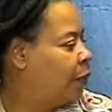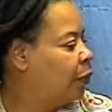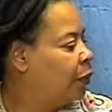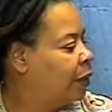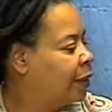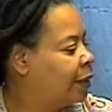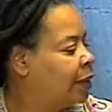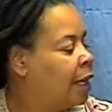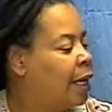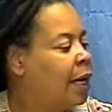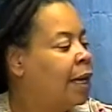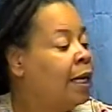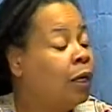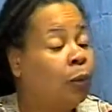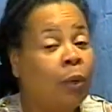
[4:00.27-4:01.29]
who could
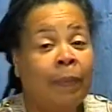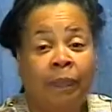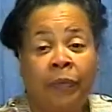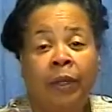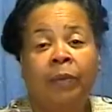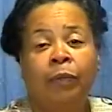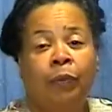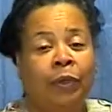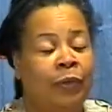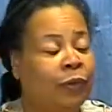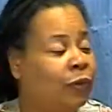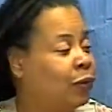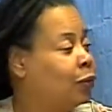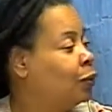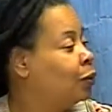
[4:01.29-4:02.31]
equip them with
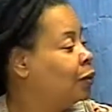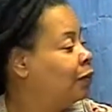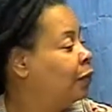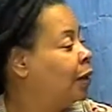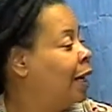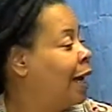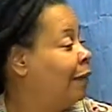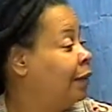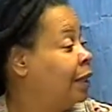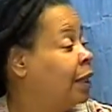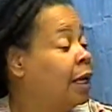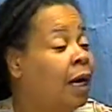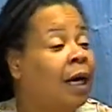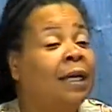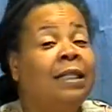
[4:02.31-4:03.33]
tools for having
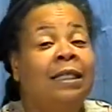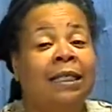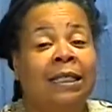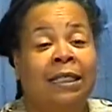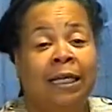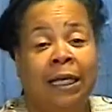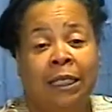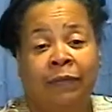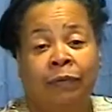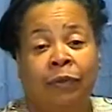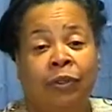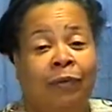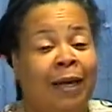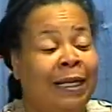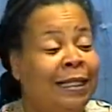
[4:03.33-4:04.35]
a successful
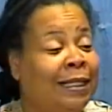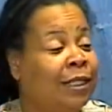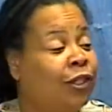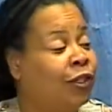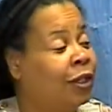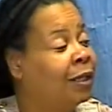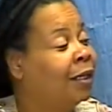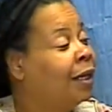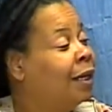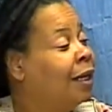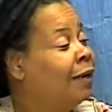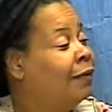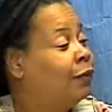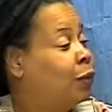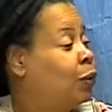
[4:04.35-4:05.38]
transition
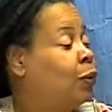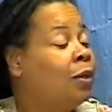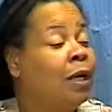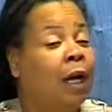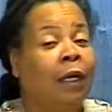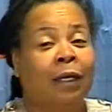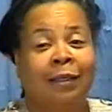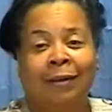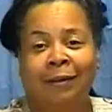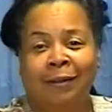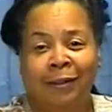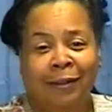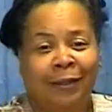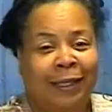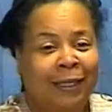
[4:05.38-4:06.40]
to young
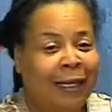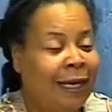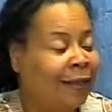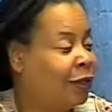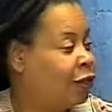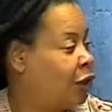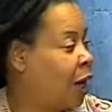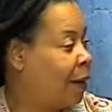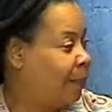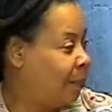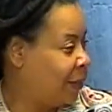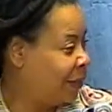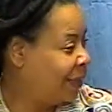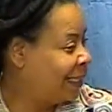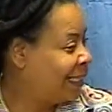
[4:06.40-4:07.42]
adulthood and the job
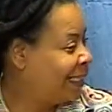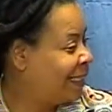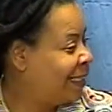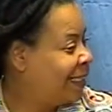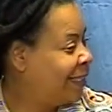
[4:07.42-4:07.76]
market.